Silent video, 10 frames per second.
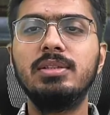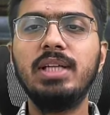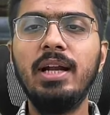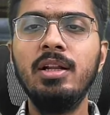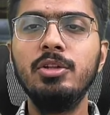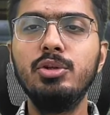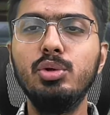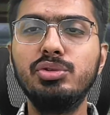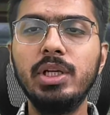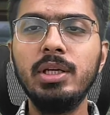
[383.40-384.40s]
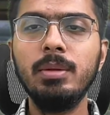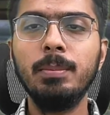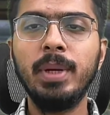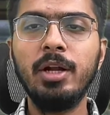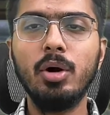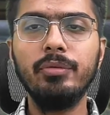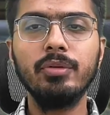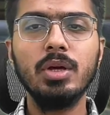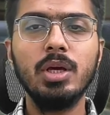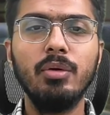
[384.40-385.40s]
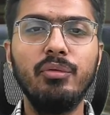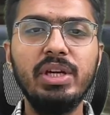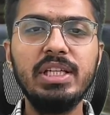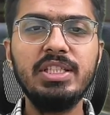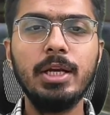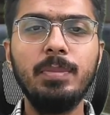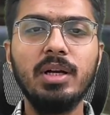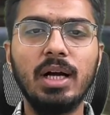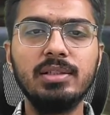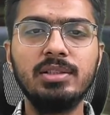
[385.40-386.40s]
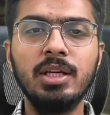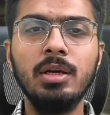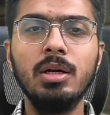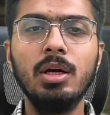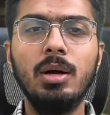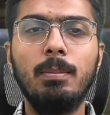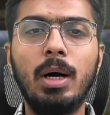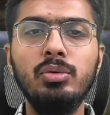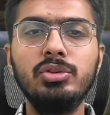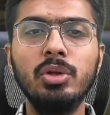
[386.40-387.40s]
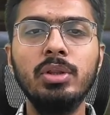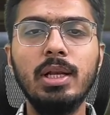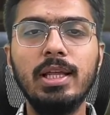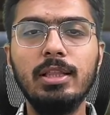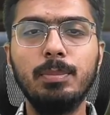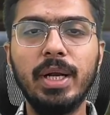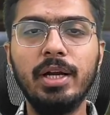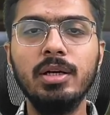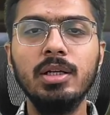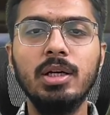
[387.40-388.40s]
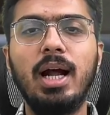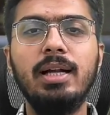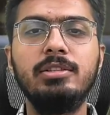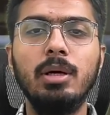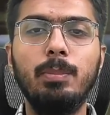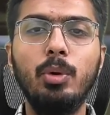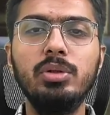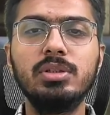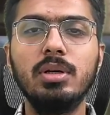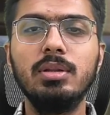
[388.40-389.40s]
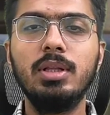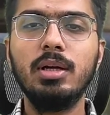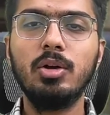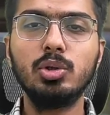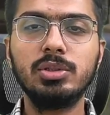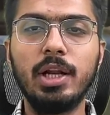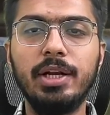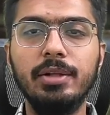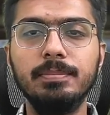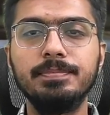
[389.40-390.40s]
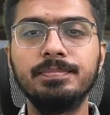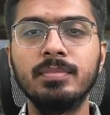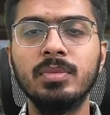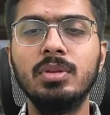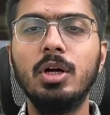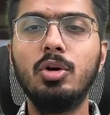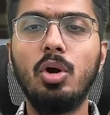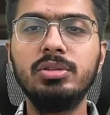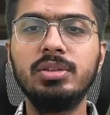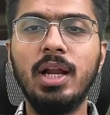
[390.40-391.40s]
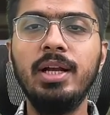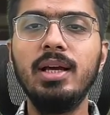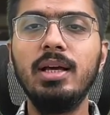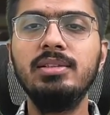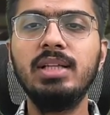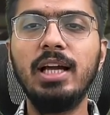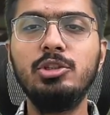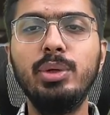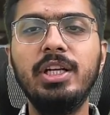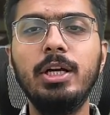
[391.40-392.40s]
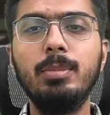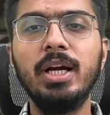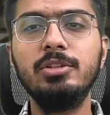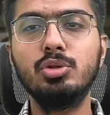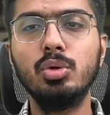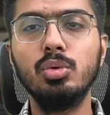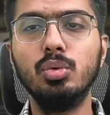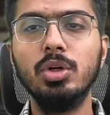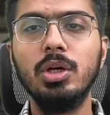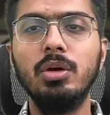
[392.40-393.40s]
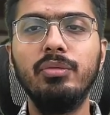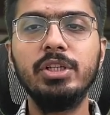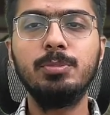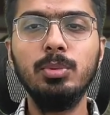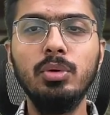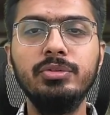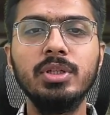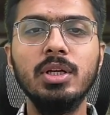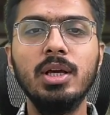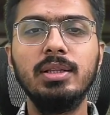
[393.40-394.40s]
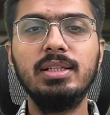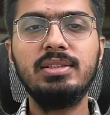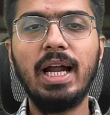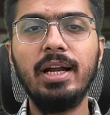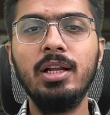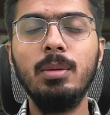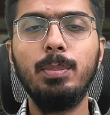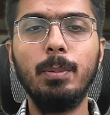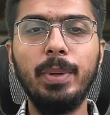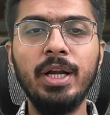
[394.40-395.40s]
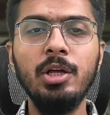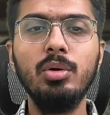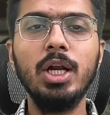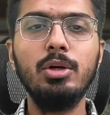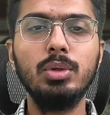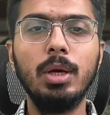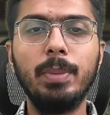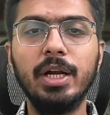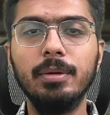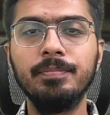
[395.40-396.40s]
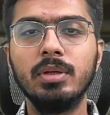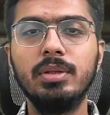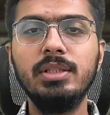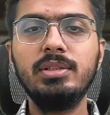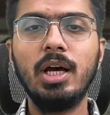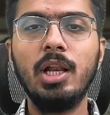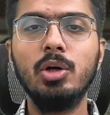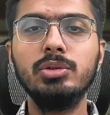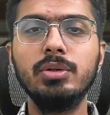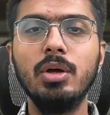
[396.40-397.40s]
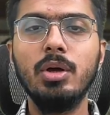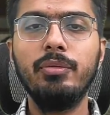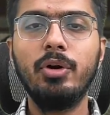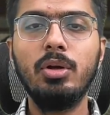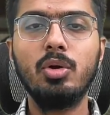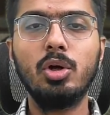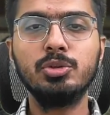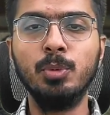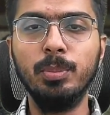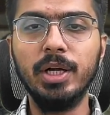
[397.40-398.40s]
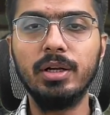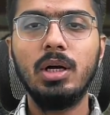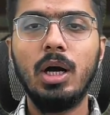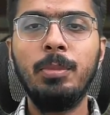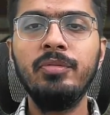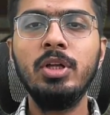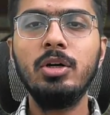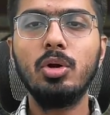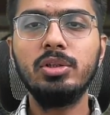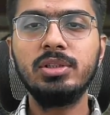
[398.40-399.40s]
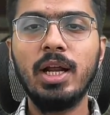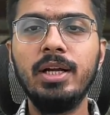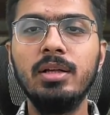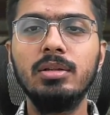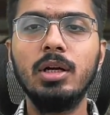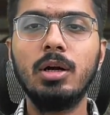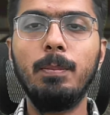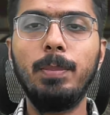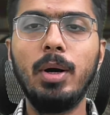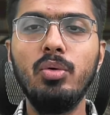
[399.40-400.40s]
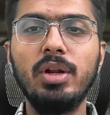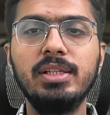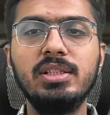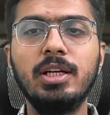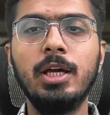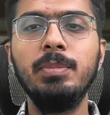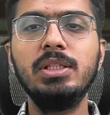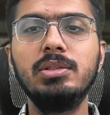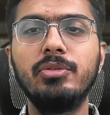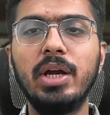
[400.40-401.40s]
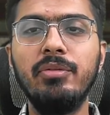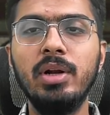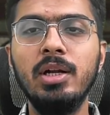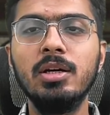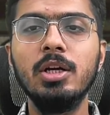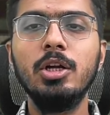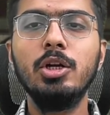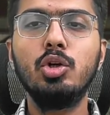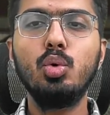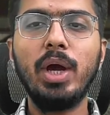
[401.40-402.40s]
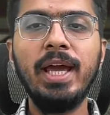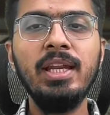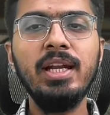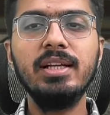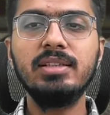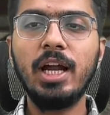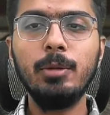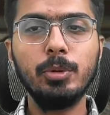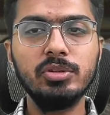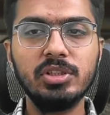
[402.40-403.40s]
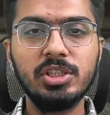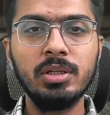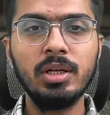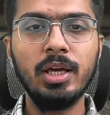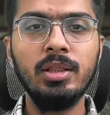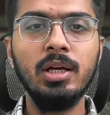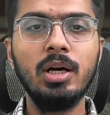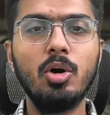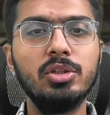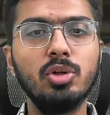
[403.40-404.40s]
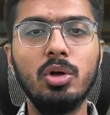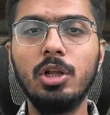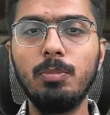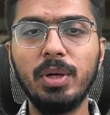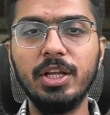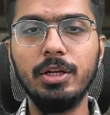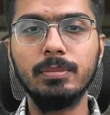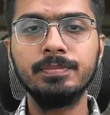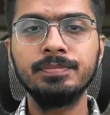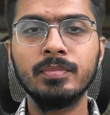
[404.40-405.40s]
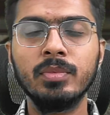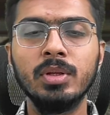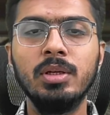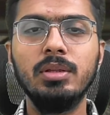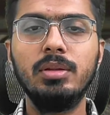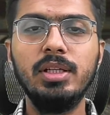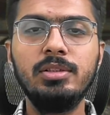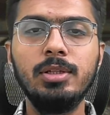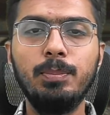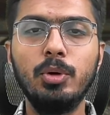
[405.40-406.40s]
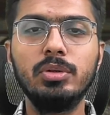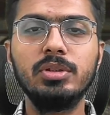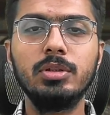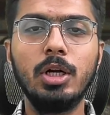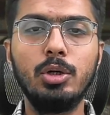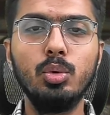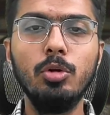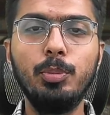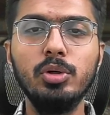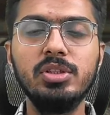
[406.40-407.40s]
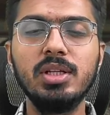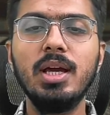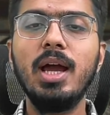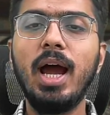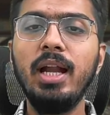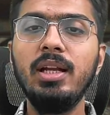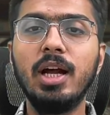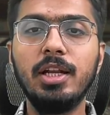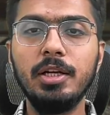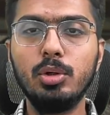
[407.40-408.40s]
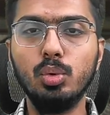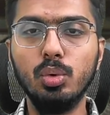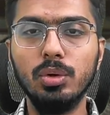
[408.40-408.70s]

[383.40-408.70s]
saddle, usually made of V-shaped casting, mounts on the lathe bed and supports the cross slide. The cross slide is actuated by a screw which moves the saddle perpendicular to the bed. This allows for cross movement. Above the cross slide, the compound rest can be swiveled to any desired position in the horizontal plane. This supports the tool post and cutting tool,